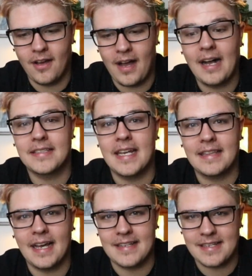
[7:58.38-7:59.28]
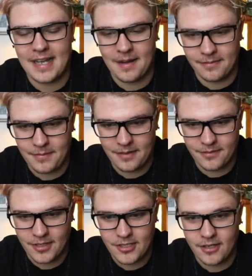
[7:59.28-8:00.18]
uh, I'll take that as a compliment
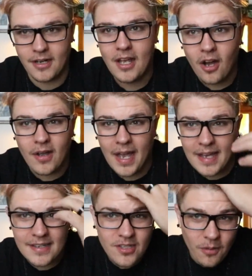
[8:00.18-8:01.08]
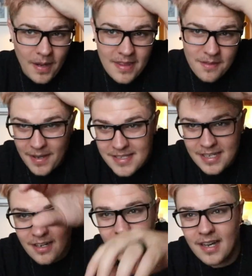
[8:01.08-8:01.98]
for sure. Oh yeah, and don't mind the
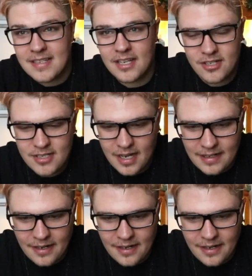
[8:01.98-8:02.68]
messy hair, guys. I just got